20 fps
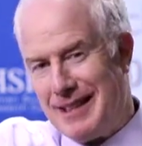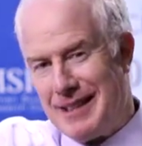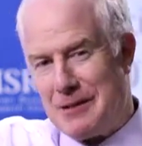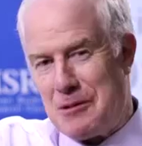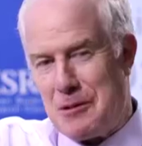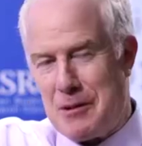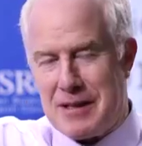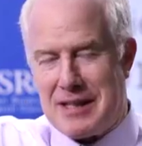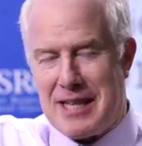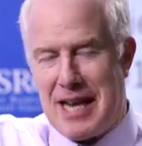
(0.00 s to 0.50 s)

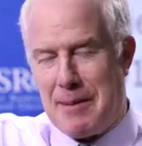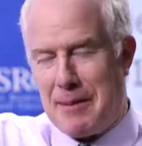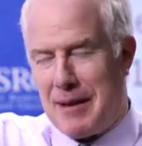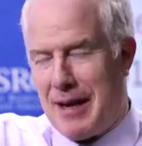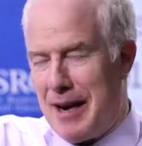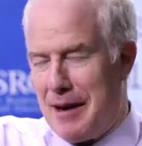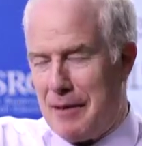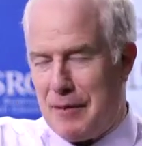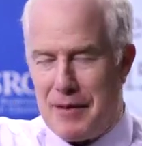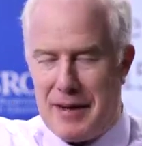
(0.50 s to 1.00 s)
Do the same
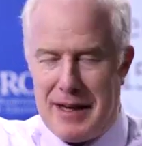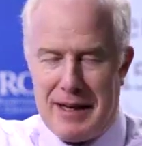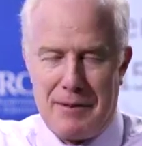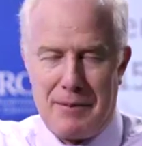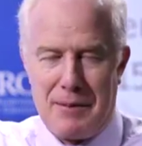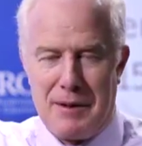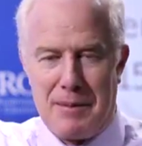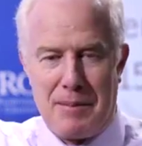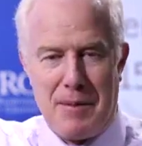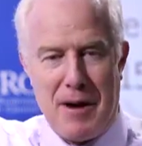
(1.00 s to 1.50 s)
kind of thing
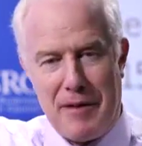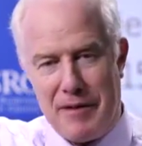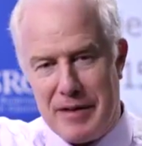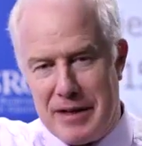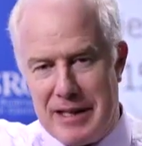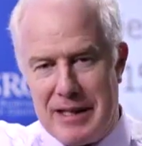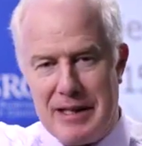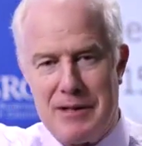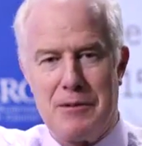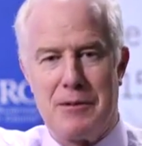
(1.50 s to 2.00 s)
with
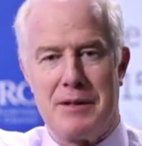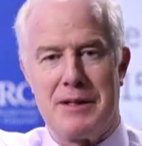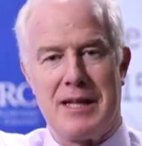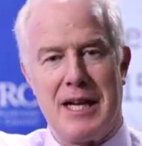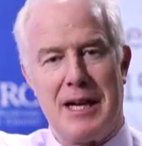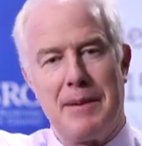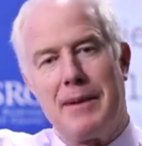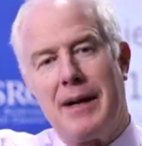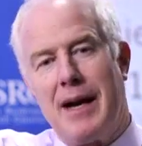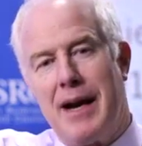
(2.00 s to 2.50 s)
poverty, do the
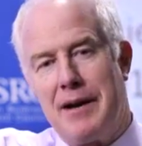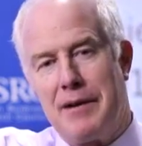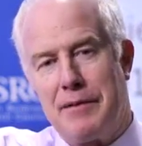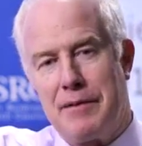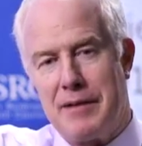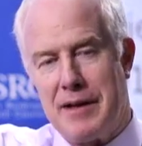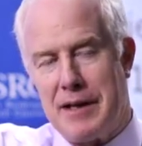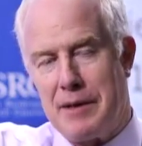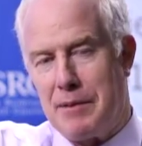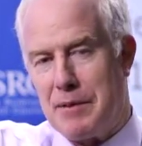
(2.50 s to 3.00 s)
same kind of
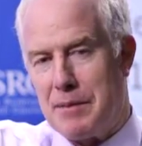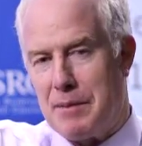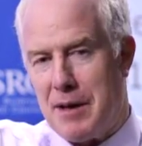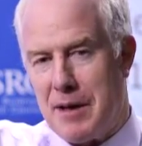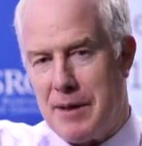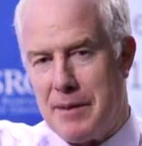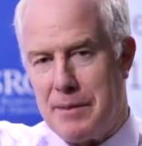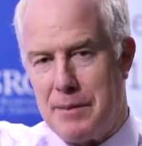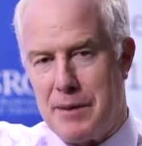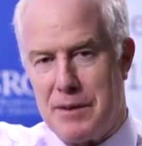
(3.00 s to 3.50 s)
thing
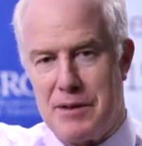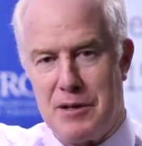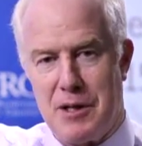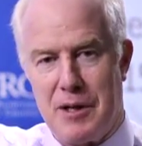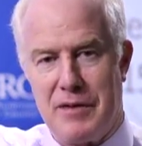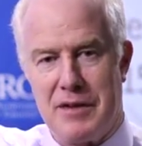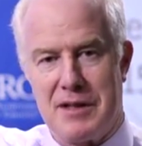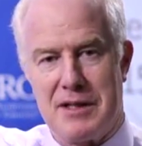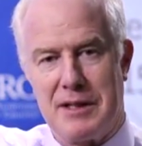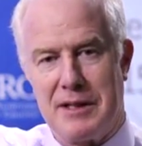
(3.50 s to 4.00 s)
with
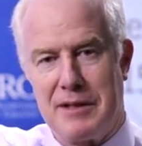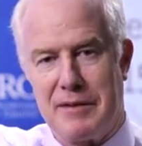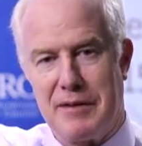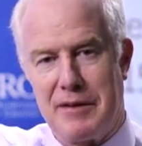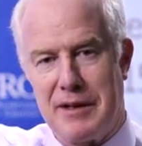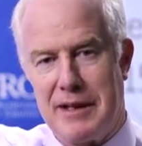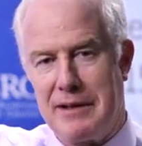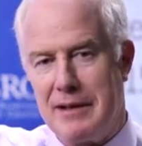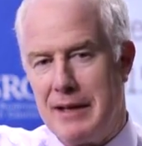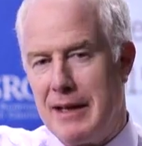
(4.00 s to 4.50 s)
service
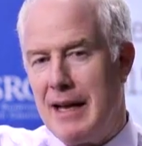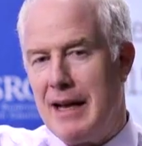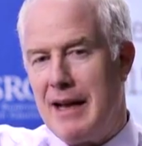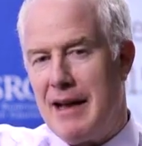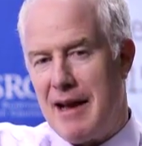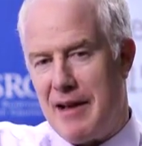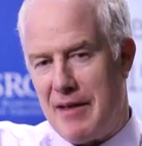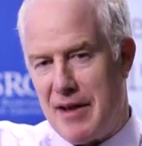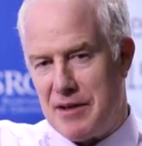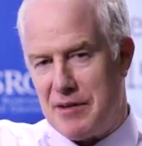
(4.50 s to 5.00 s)
delivery,
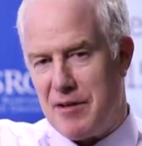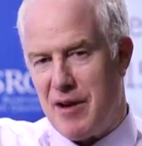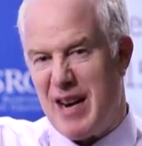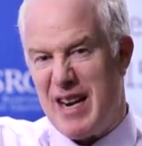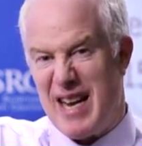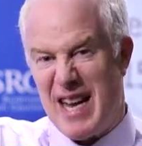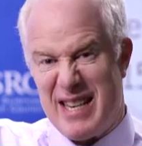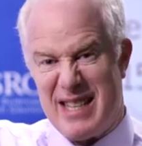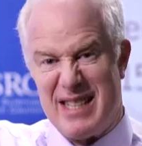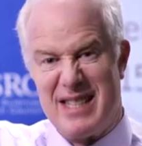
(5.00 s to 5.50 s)
and then try
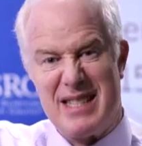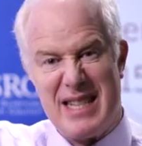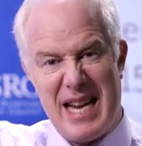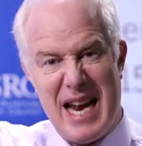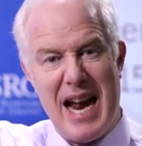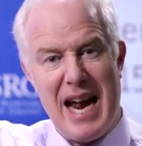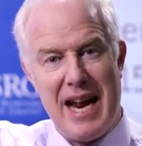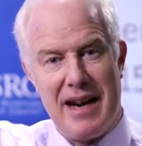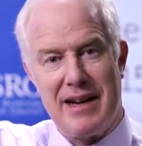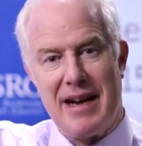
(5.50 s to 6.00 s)
and
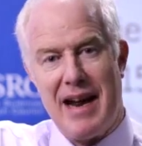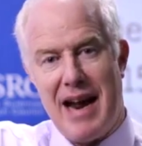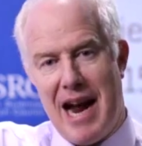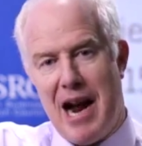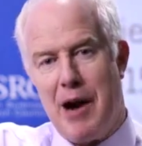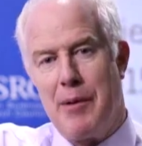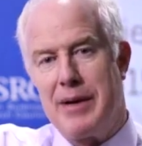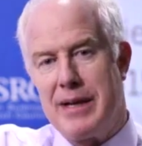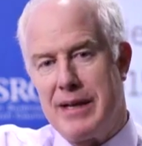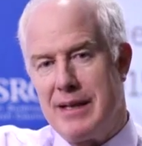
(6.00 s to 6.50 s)
understand
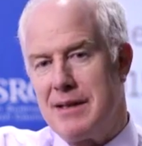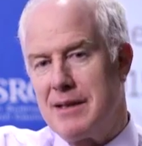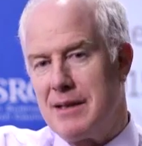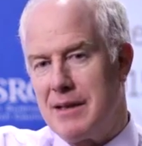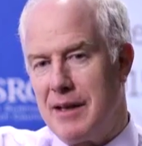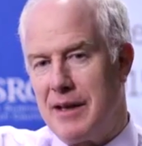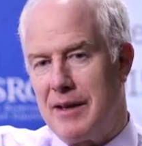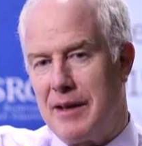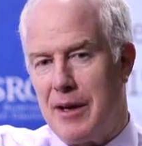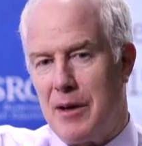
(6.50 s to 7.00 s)
how it is
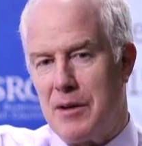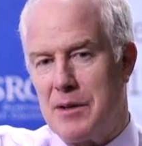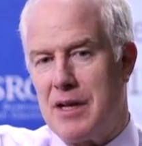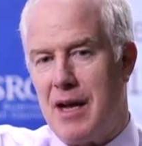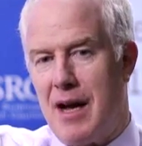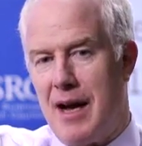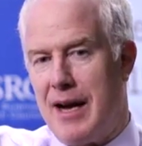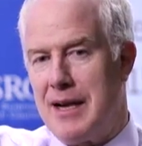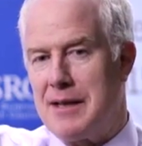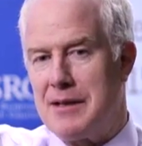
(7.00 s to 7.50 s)
that those
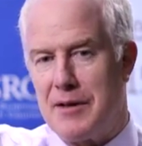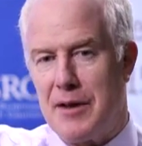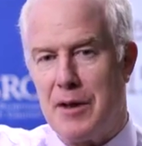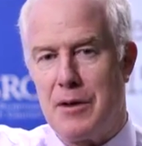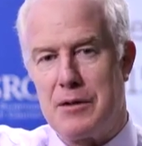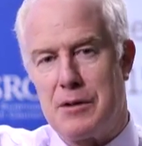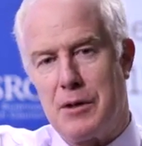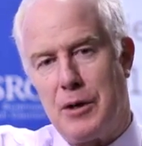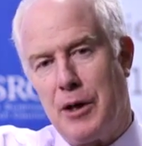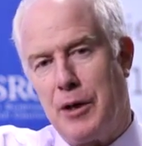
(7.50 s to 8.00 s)
highs and
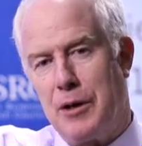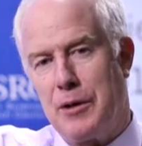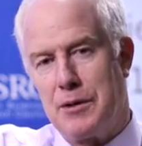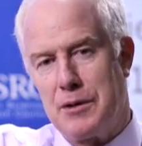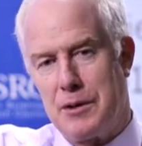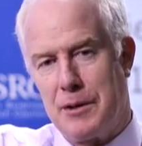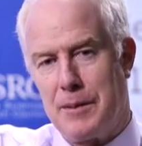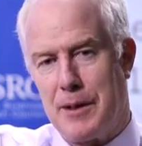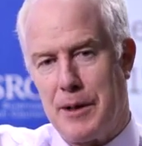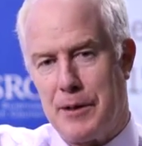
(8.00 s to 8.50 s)
those
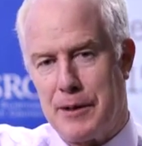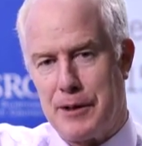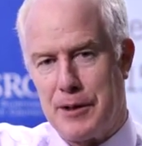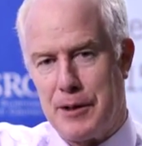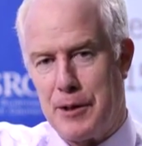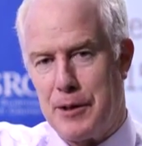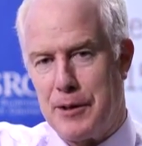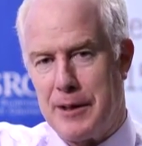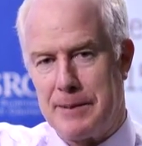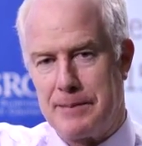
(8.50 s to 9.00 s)
lows are
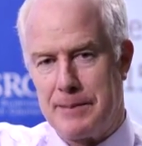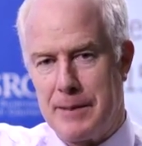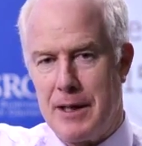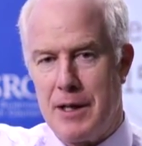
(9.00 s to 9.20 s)
occurring.